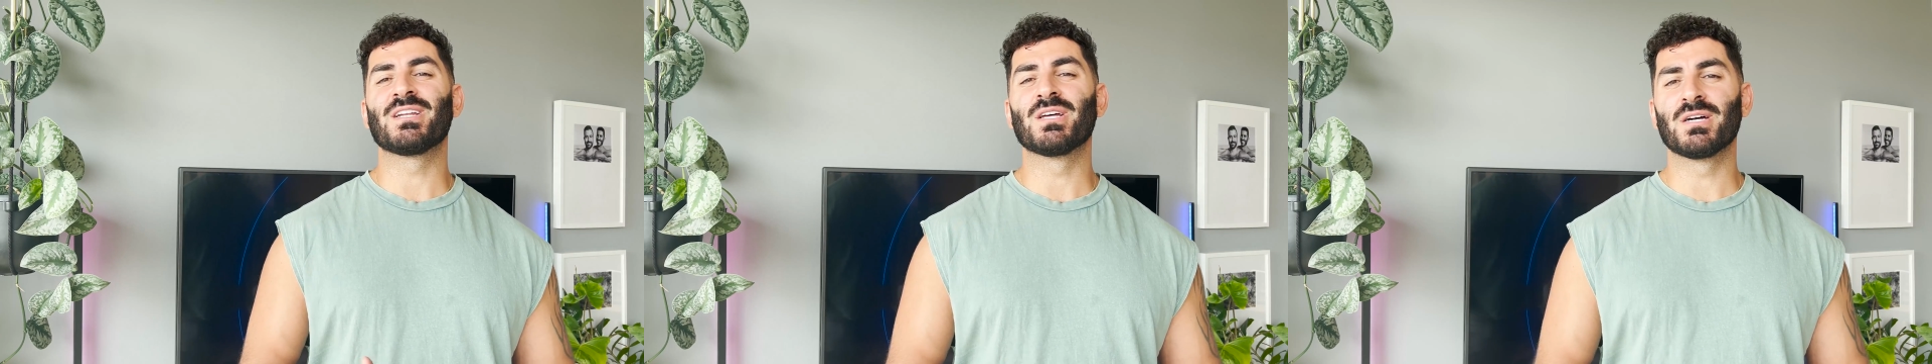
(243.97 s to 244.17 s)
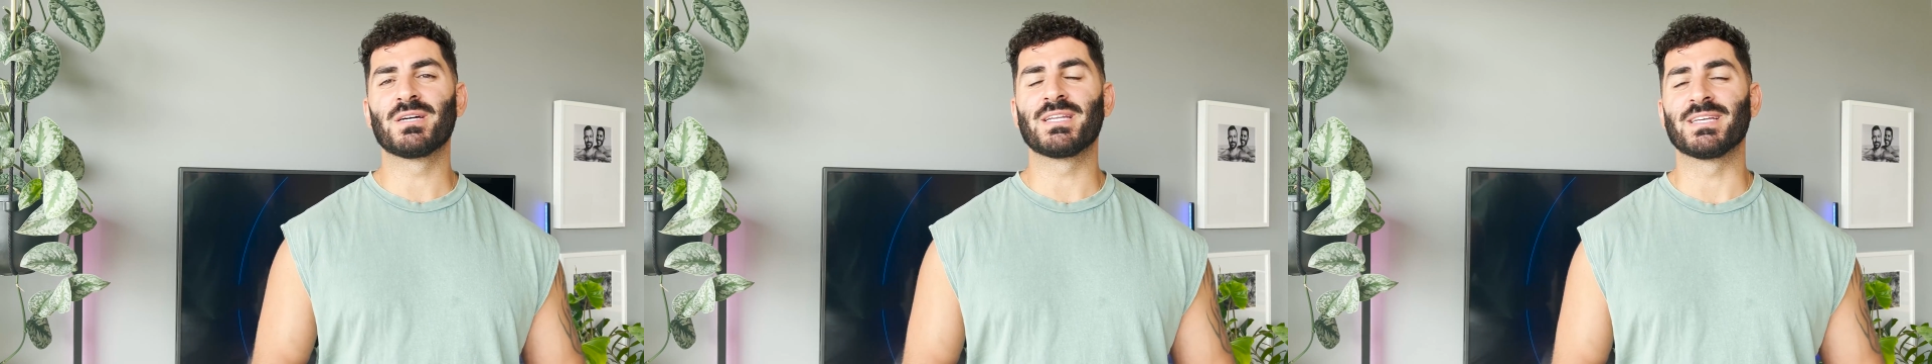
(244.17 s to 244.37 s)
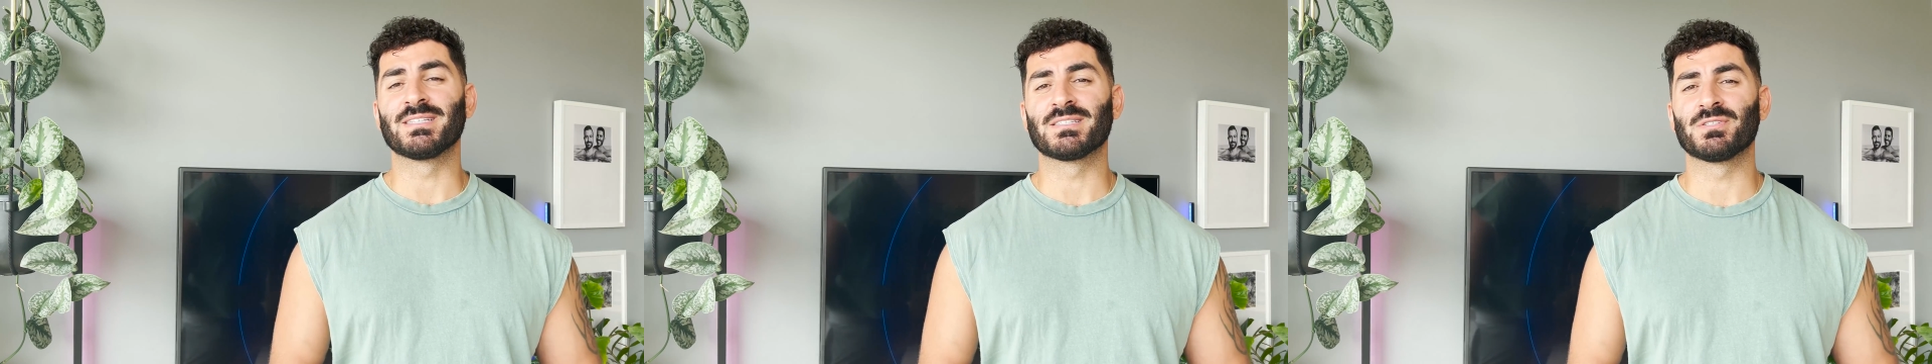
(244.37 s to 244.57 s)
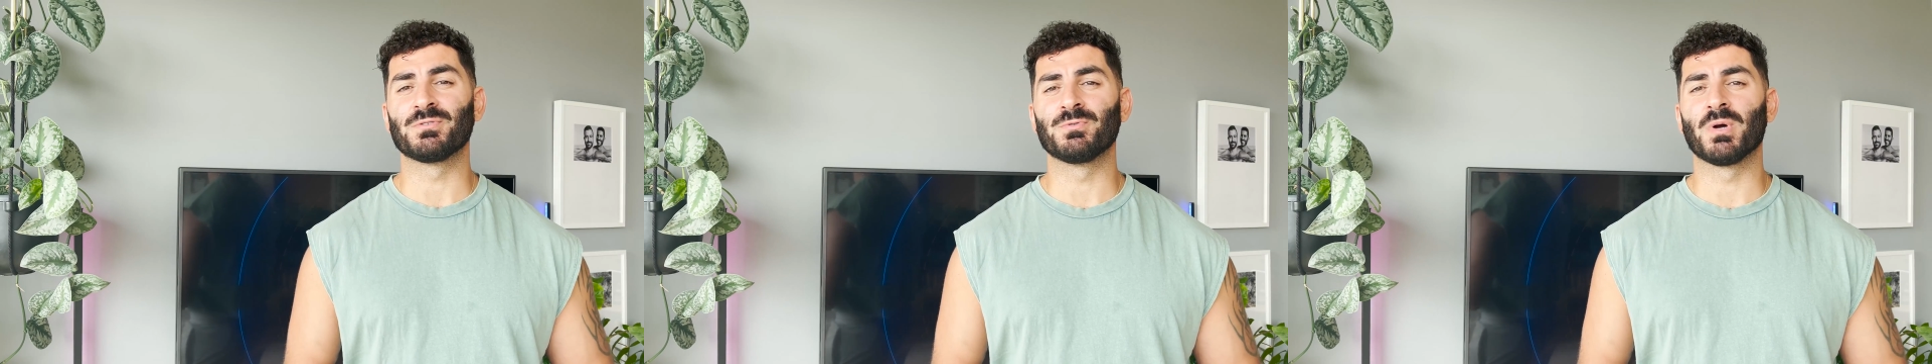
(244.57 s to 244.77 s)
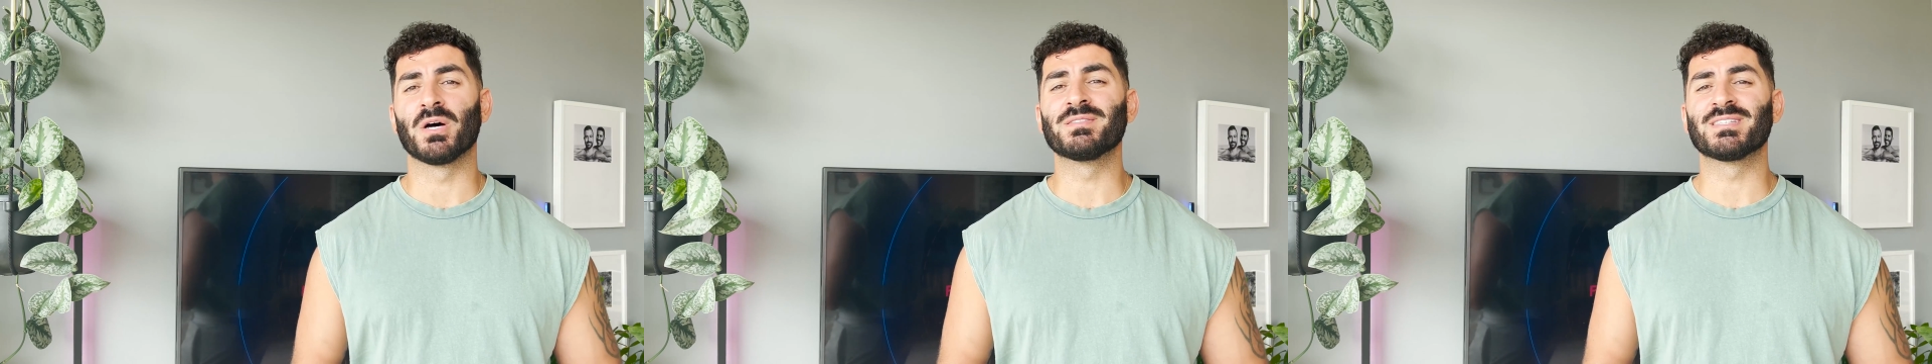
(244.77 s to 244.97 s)
learning
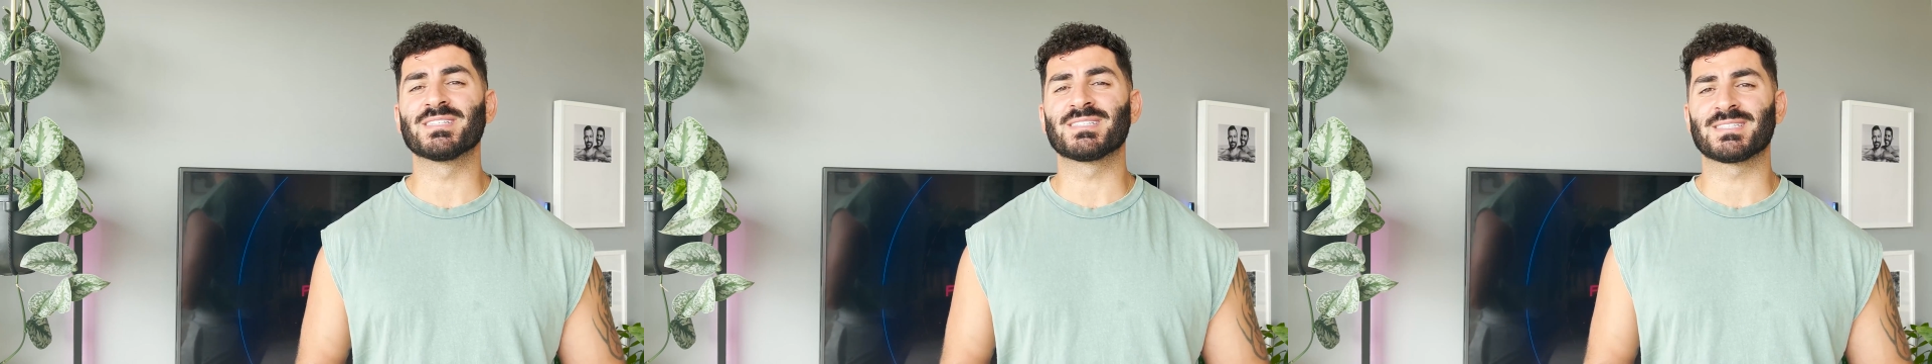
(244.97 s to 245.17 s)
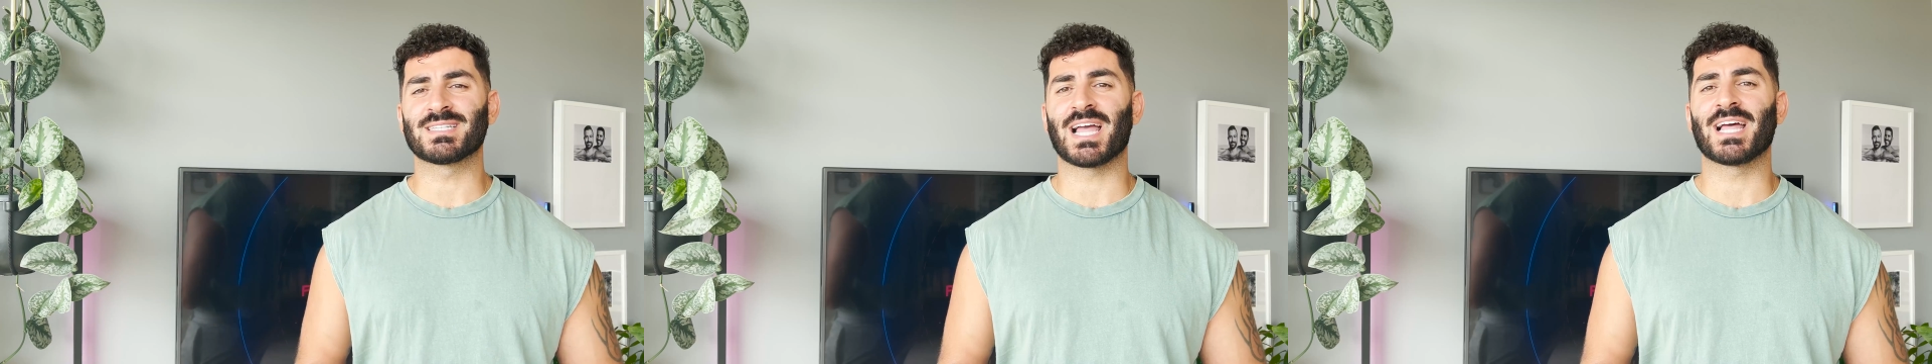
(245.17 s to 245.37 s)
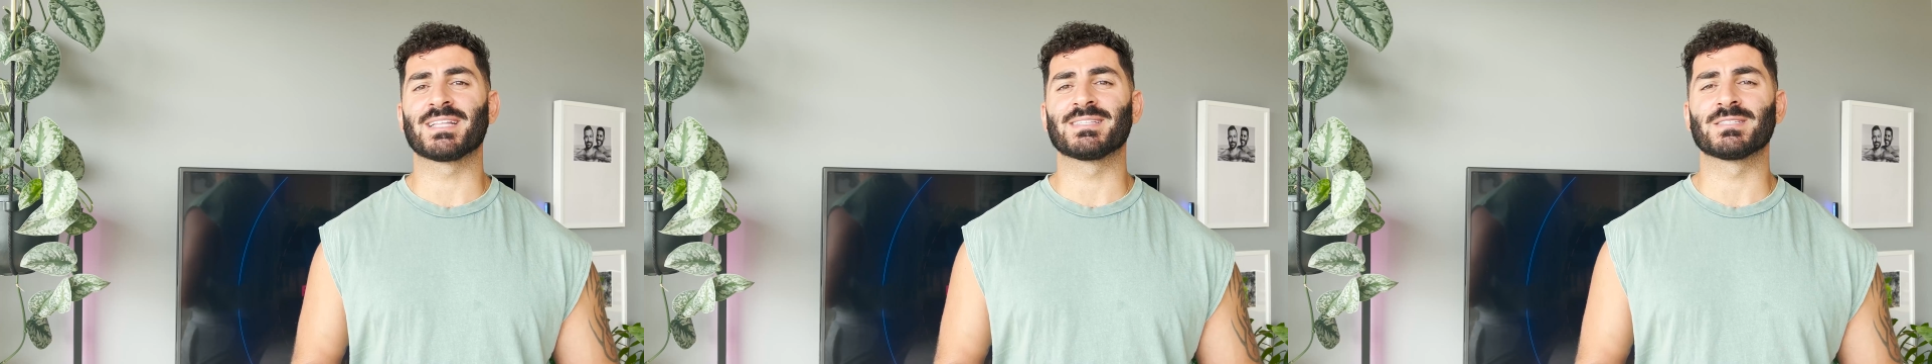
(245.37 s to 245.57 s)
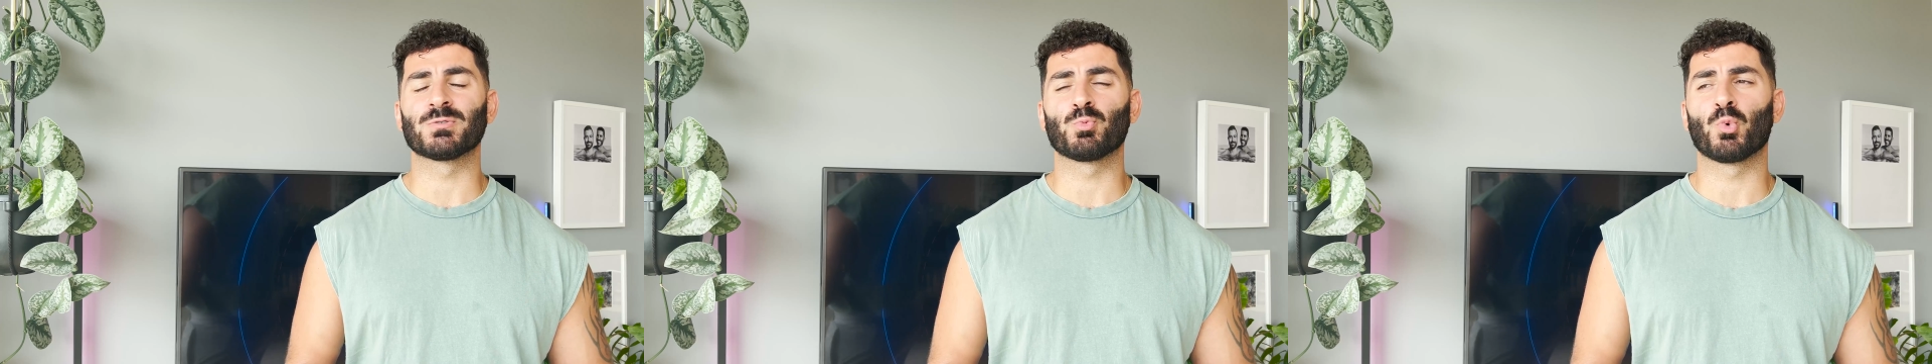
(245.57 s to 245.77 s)
to understand